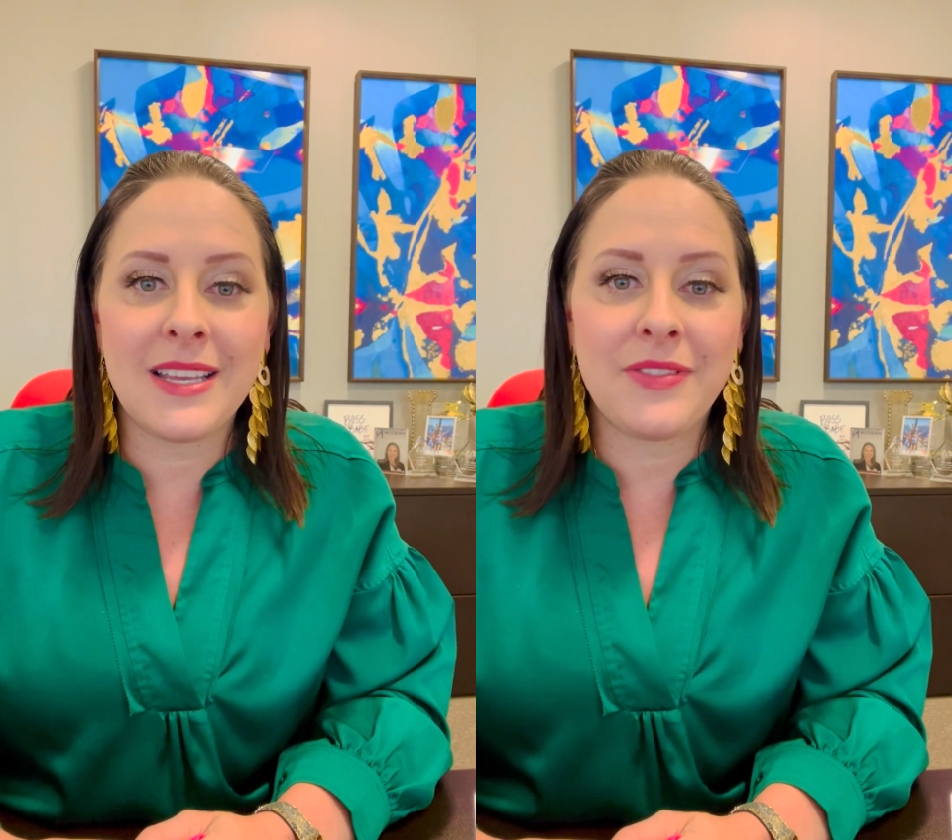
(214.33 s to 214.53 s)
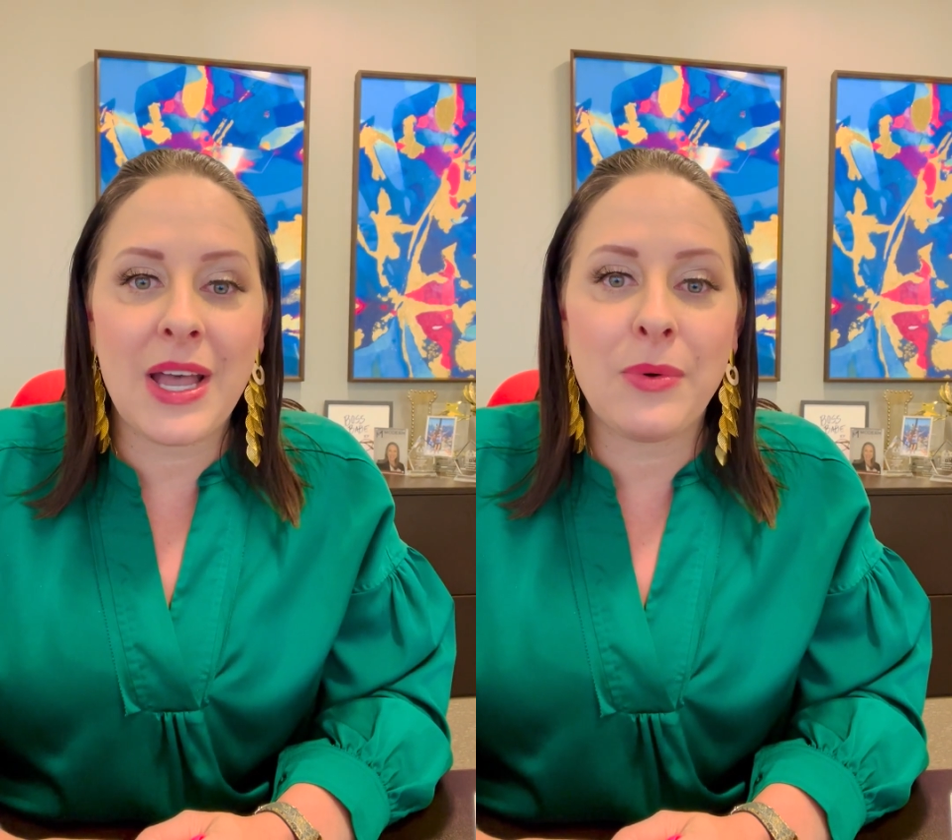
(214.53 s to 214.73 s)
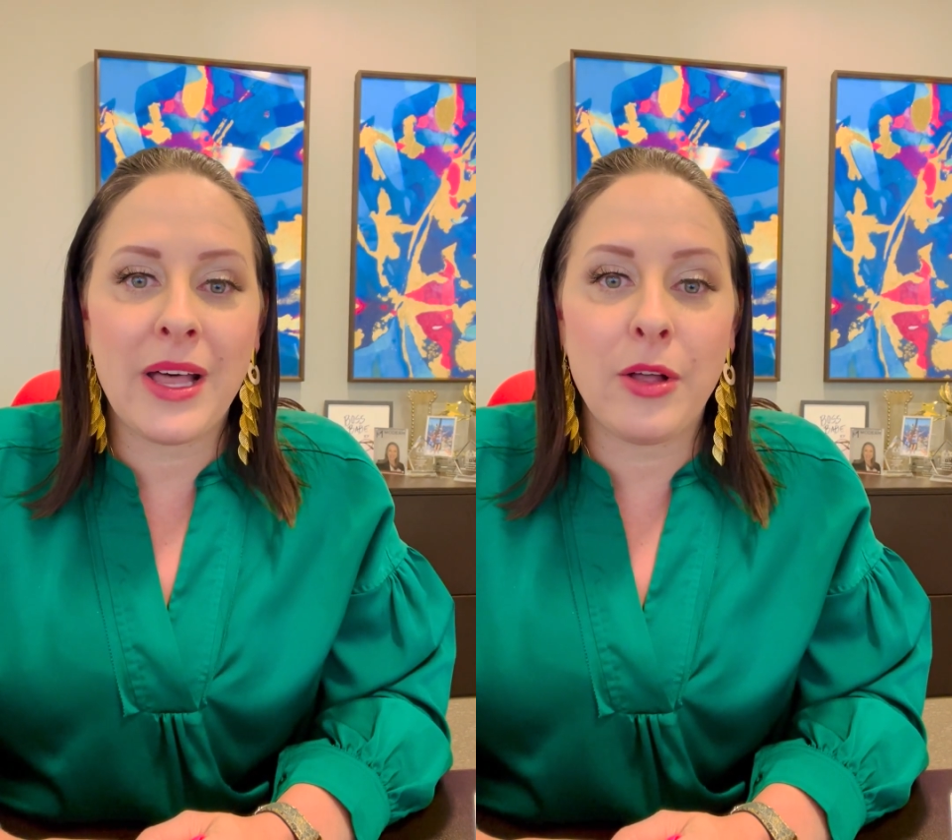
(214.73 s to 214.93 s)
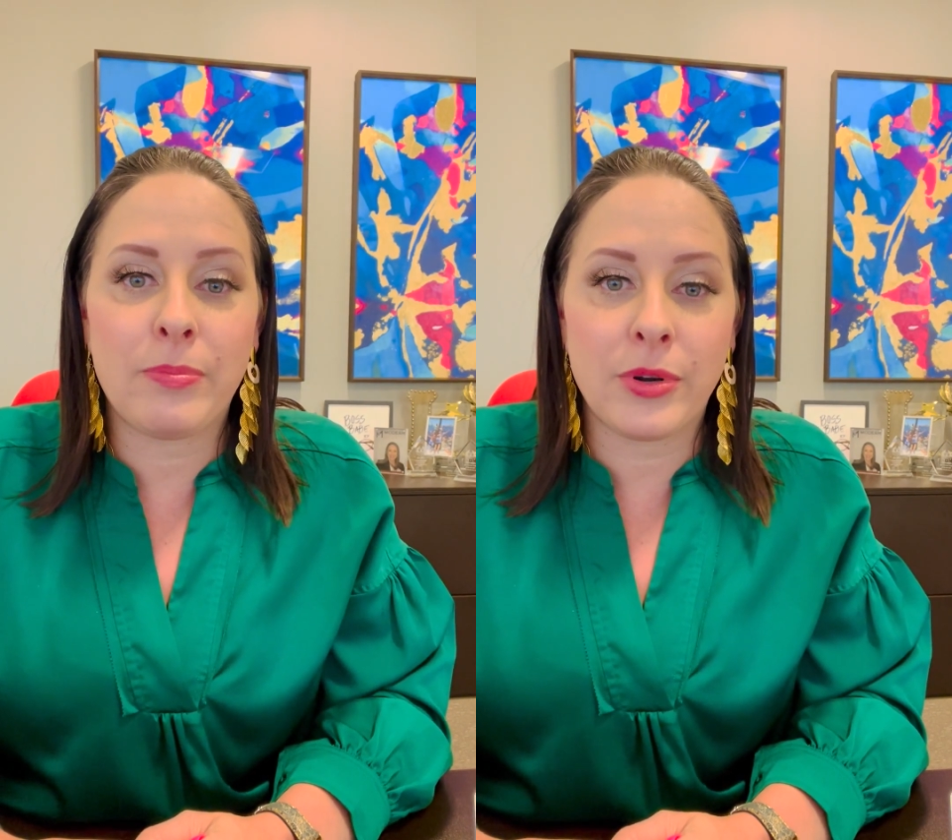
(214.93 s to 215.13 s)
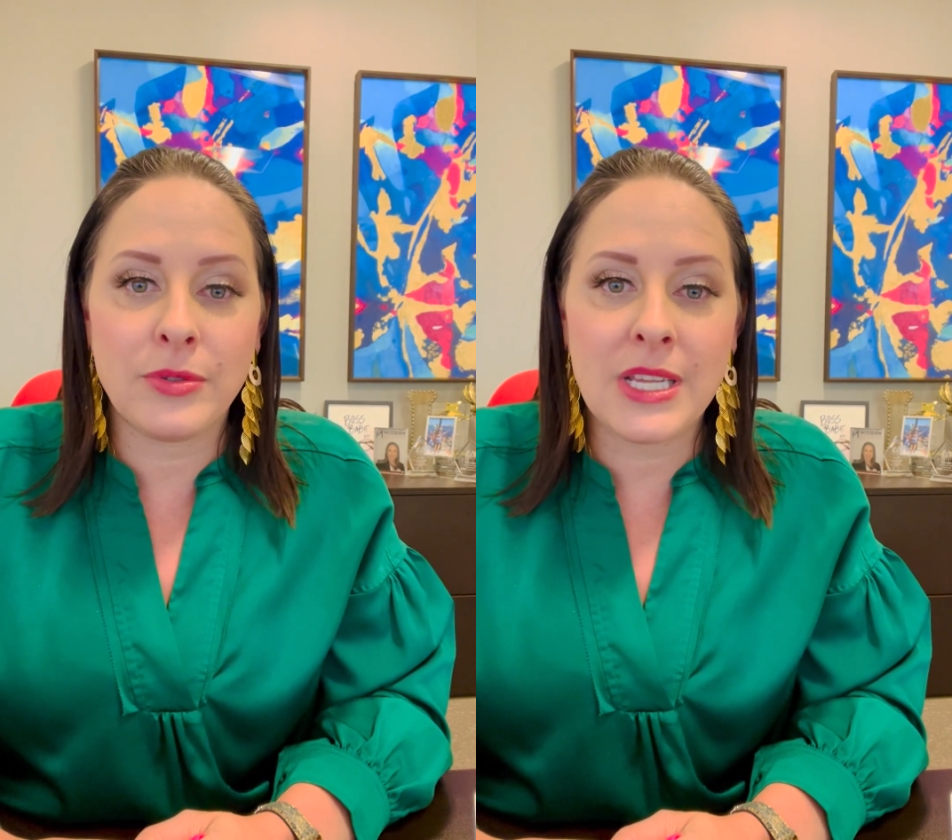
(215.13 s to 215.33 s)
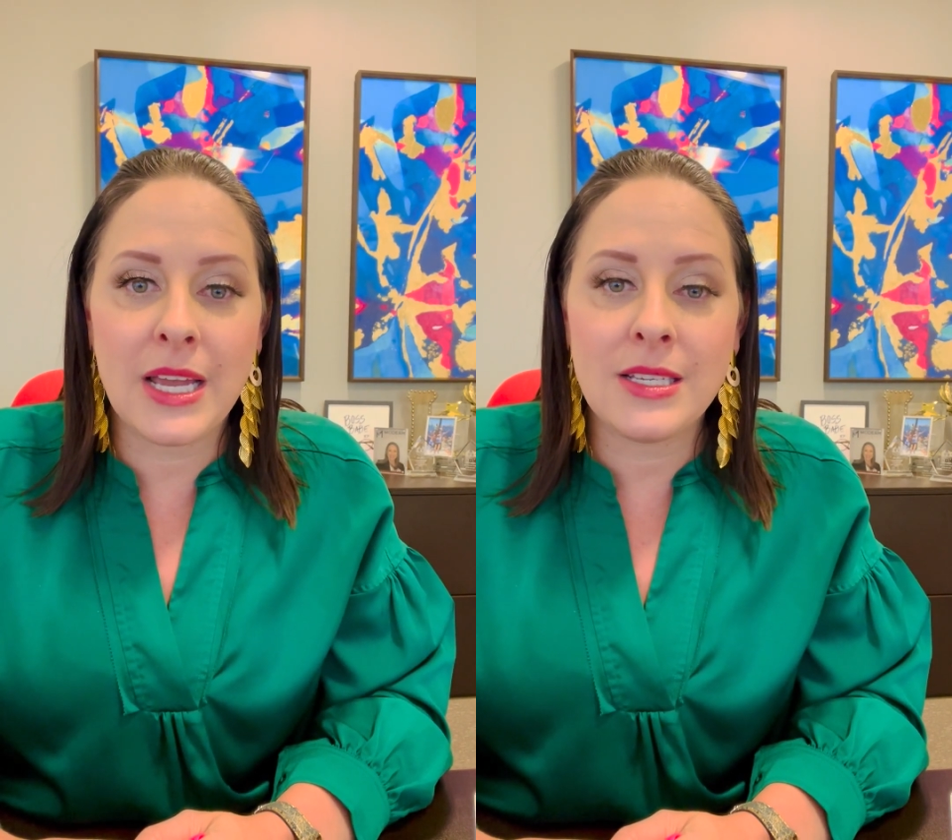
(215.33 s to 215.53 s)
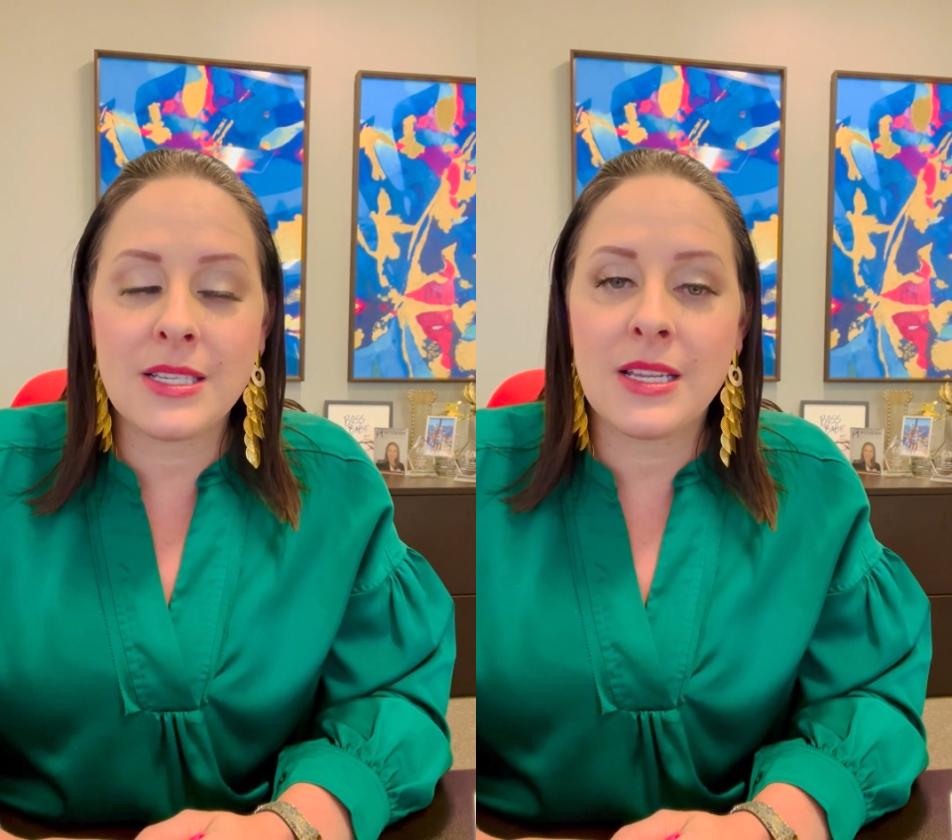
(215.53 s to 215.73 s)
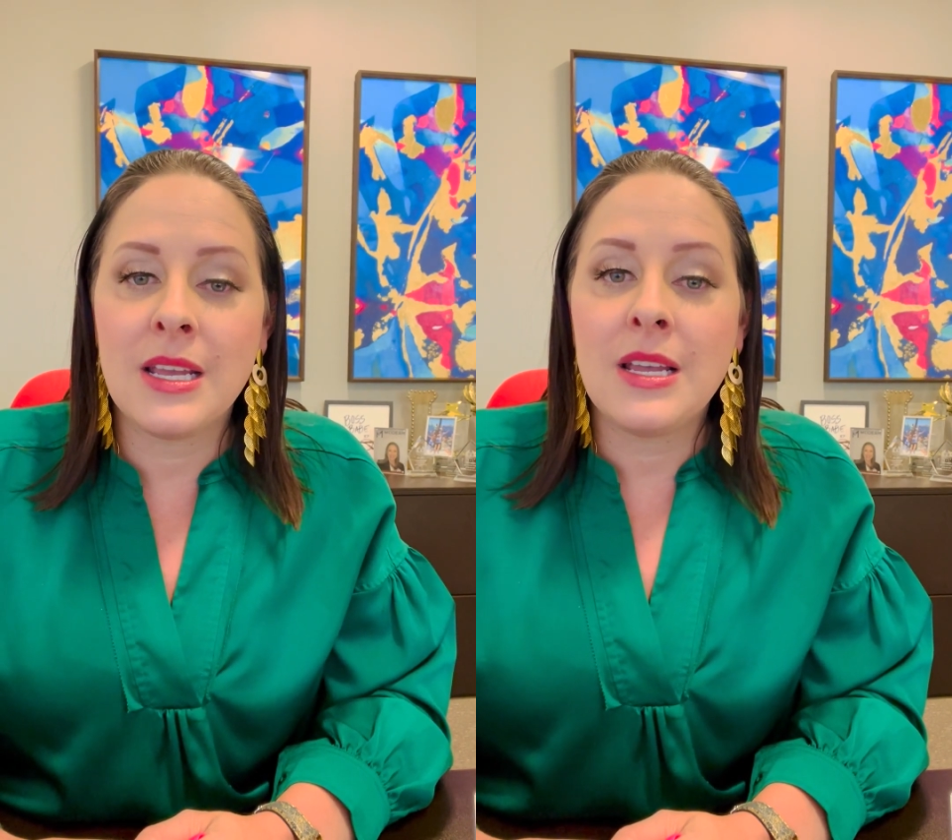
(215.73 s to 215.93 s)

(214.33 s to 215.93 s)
if that will help protest.